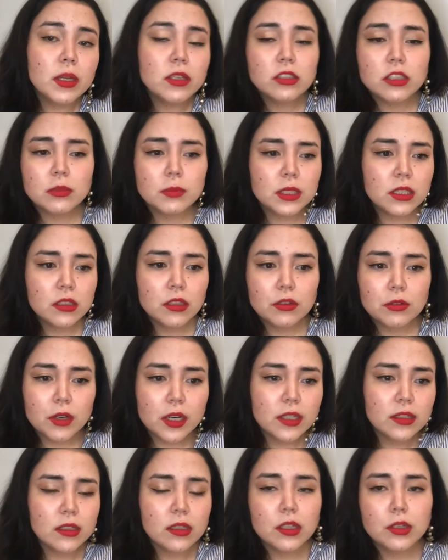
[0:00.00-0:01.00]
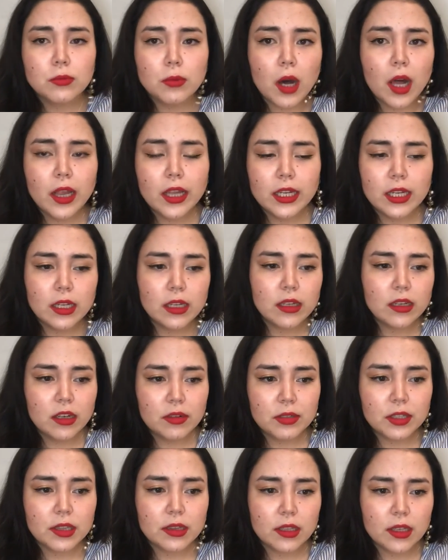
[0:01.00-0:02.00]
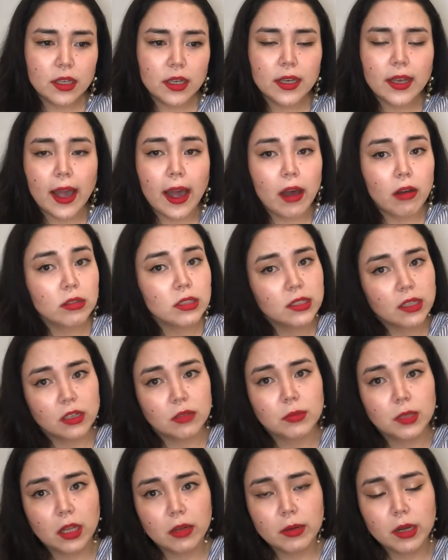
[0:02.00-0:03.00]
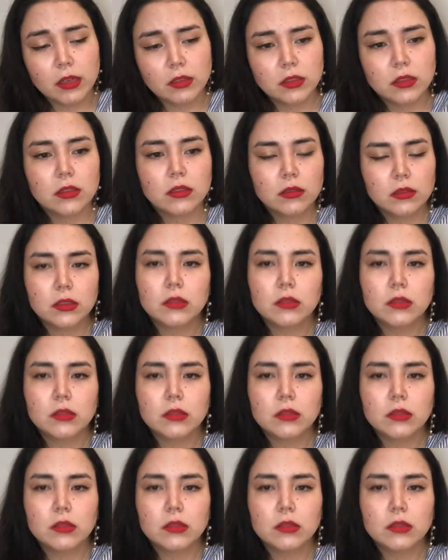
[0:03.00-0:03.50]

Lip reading: LGBTQ rights, and equality, and everything outside of Clubhouse.